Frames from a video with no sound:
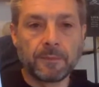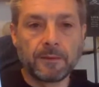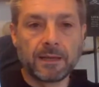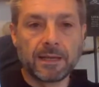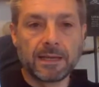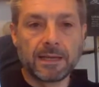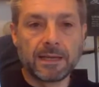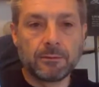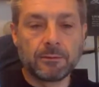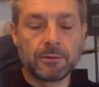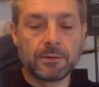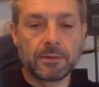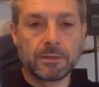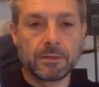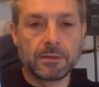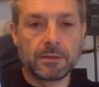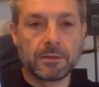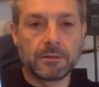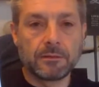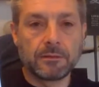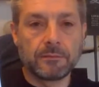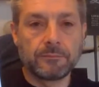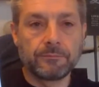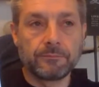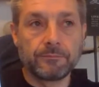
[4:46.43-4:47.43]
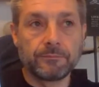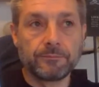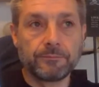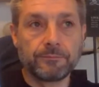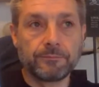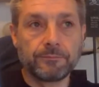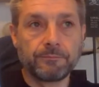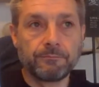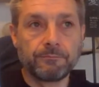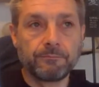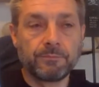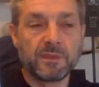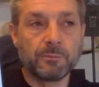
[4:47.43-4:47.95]
the
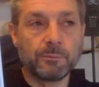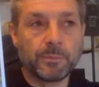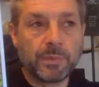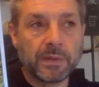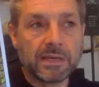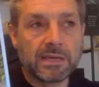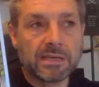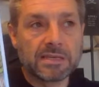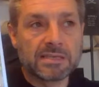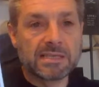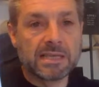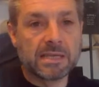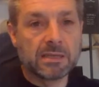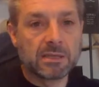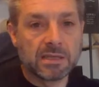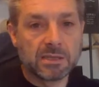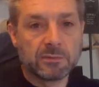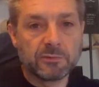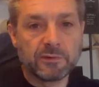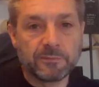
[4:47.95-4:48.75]
biggest thing that